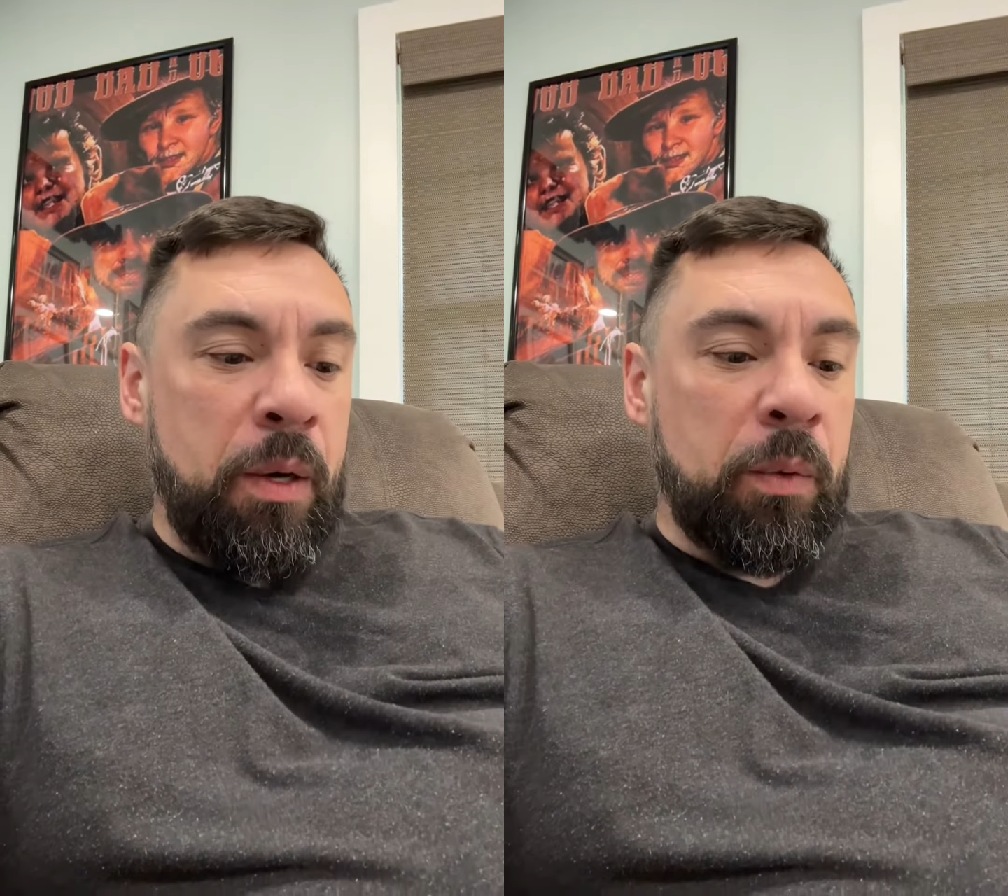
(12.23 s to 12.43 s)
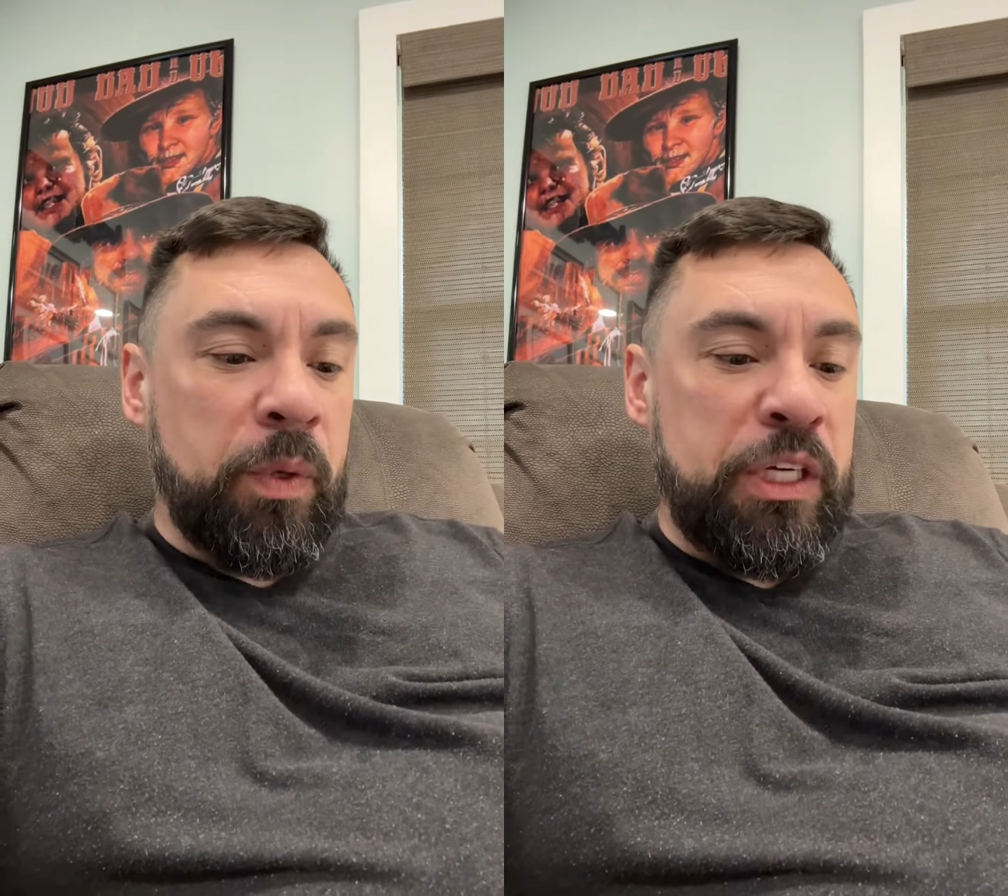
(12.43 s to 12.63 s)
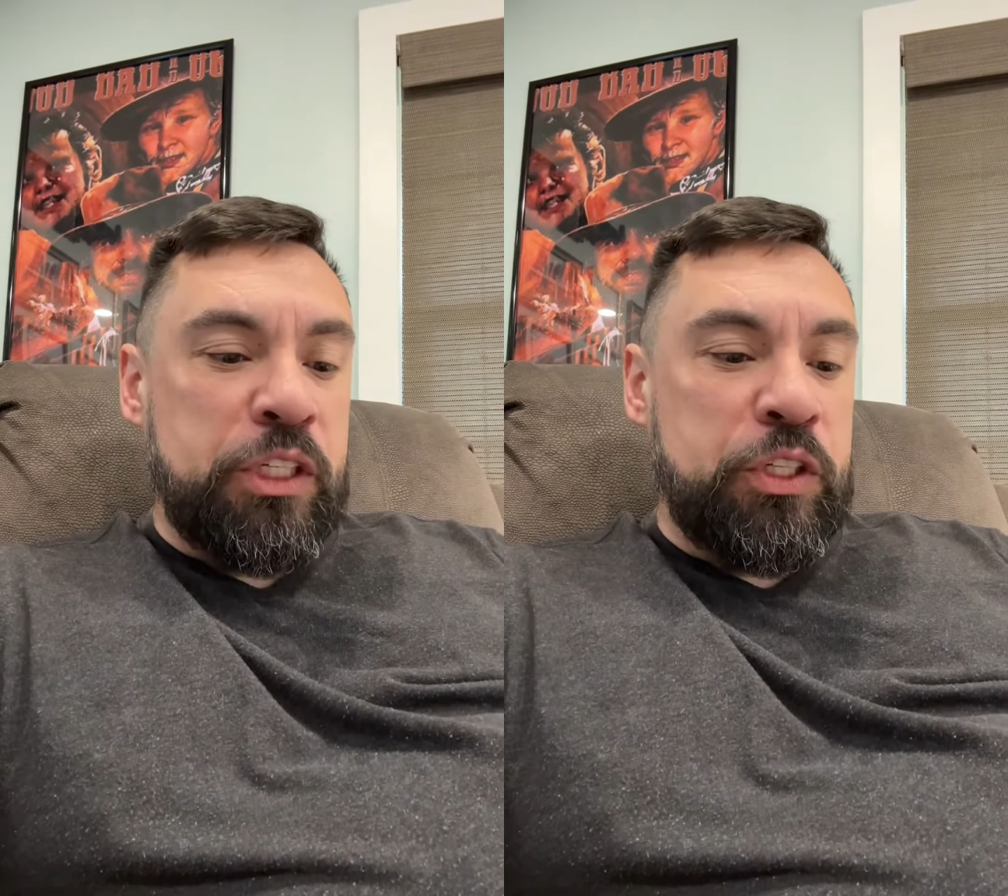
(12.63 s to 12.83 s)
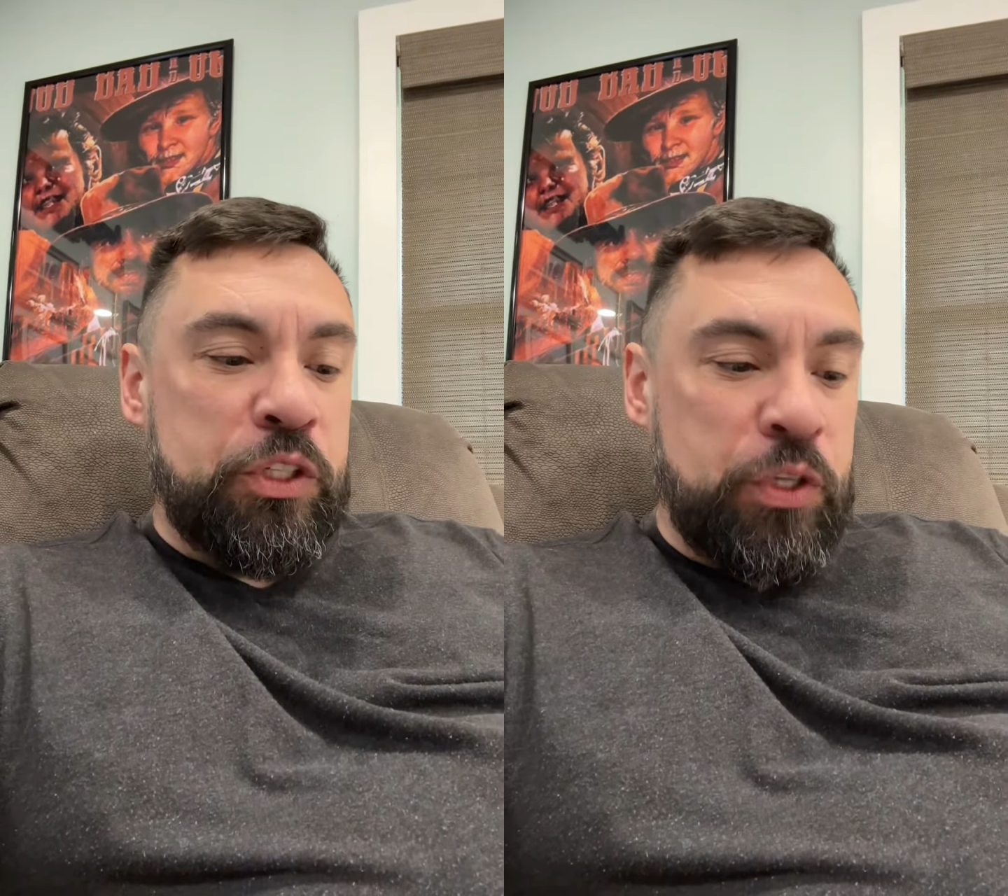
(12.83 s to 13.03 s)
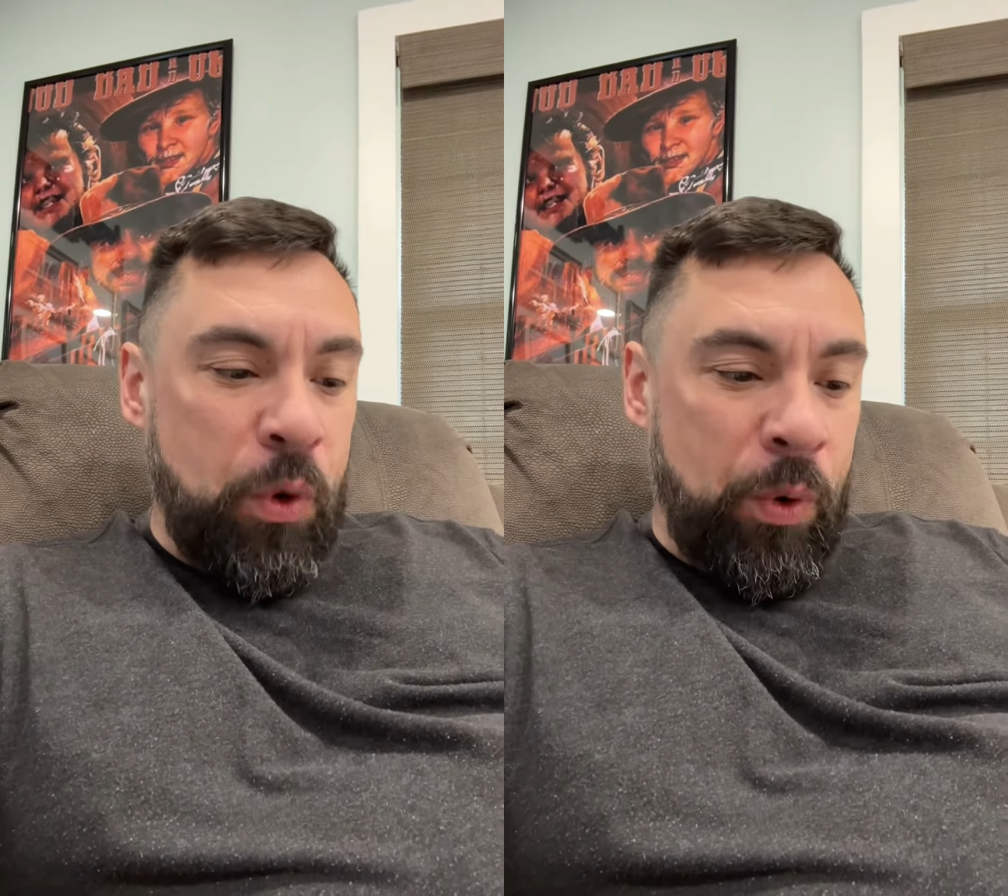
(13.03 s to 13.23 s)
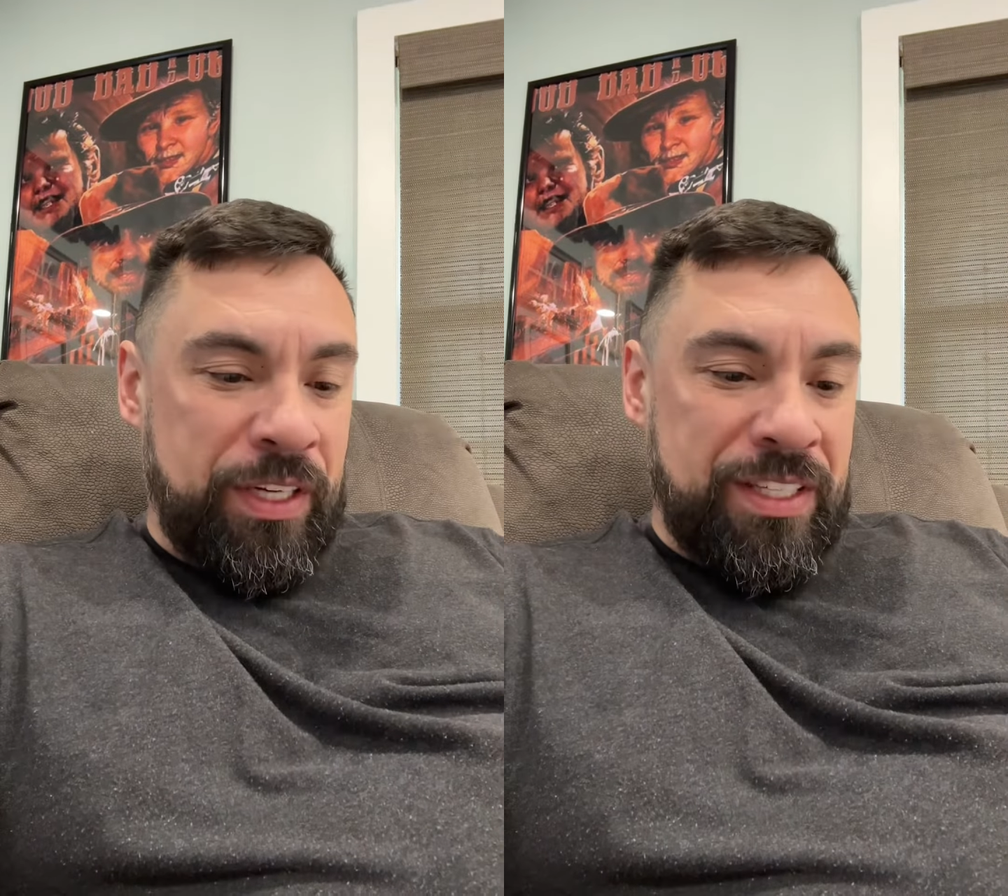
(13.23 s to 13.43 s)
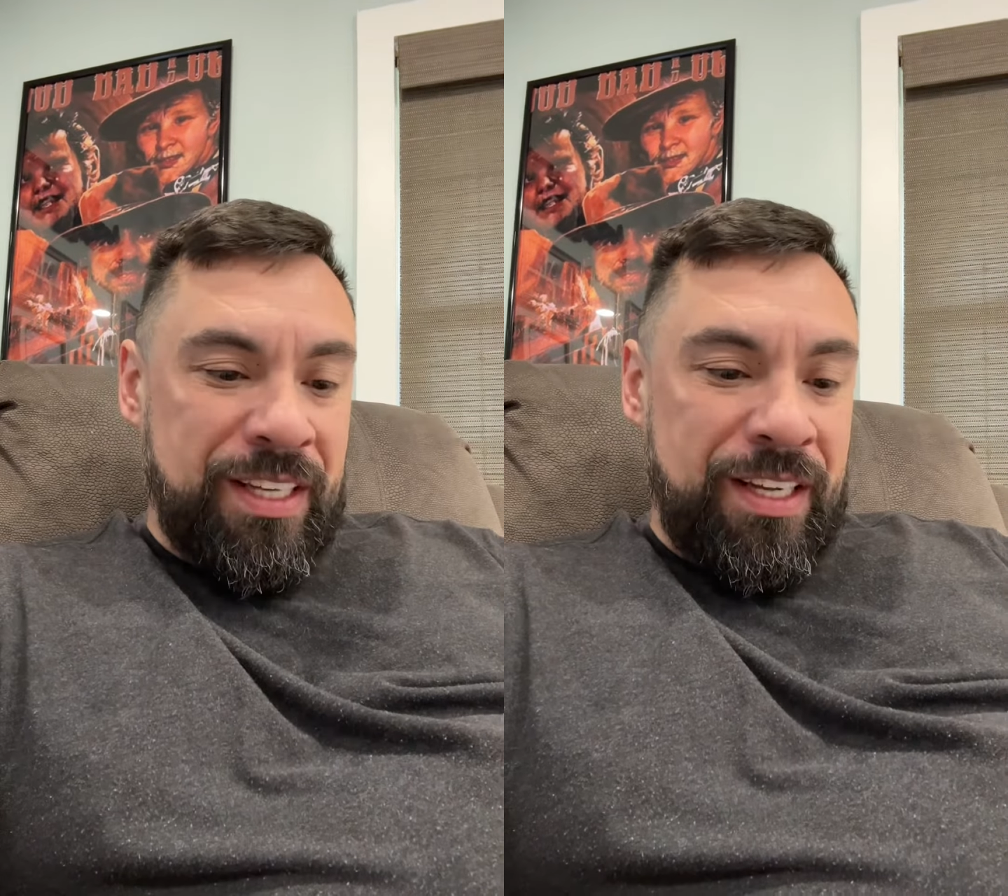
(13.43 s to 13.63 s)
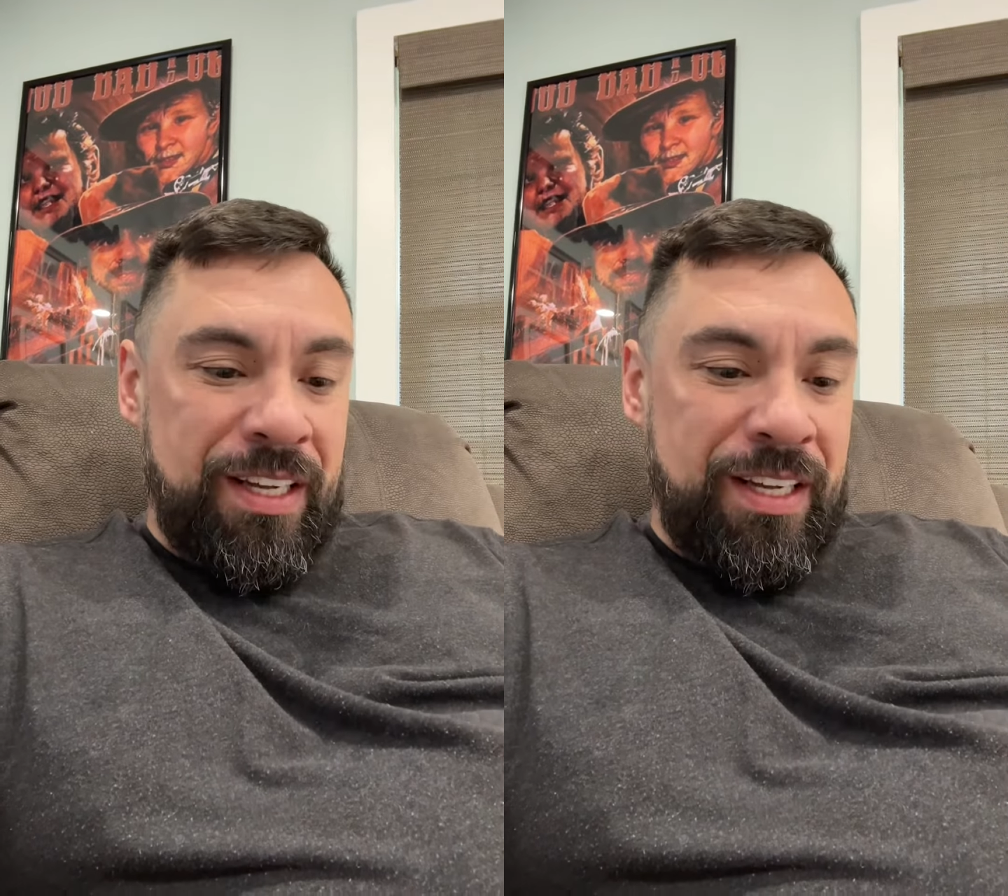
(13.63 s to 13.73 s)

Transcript: rejoice.